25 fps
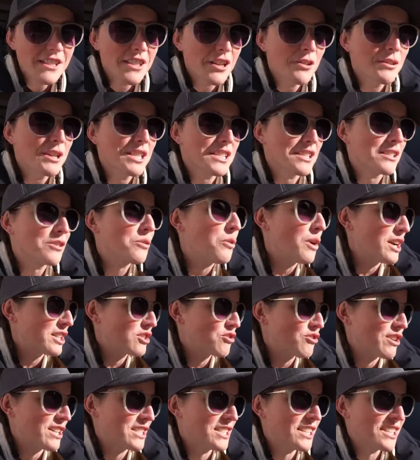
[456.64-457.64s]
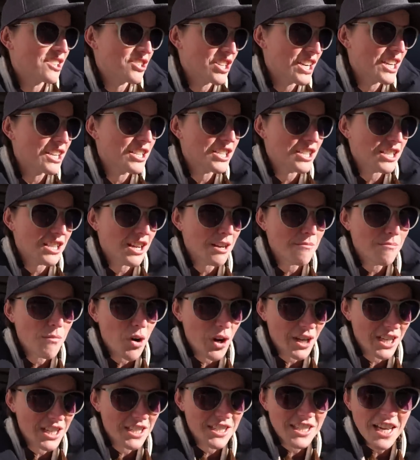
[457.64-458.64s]
so it's quite drastic changes, like
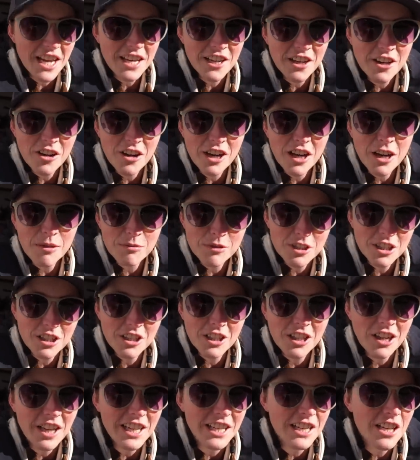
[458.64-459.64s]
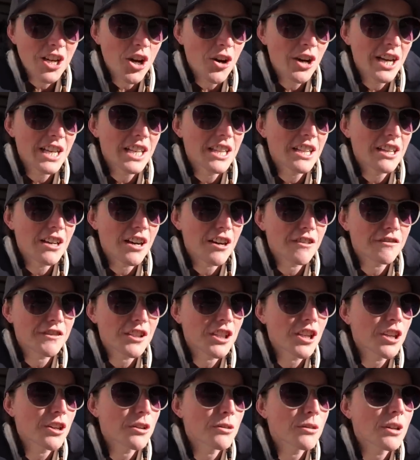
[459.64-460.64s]
minus ten at night up to like nine in the
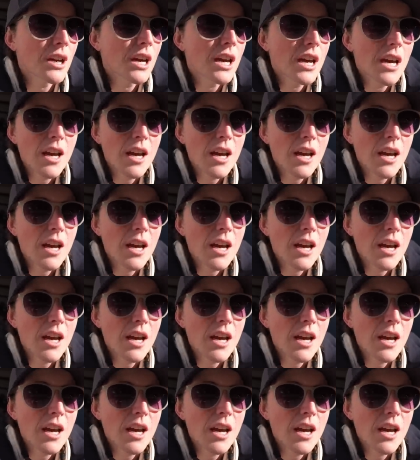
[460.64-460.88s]
afternoon.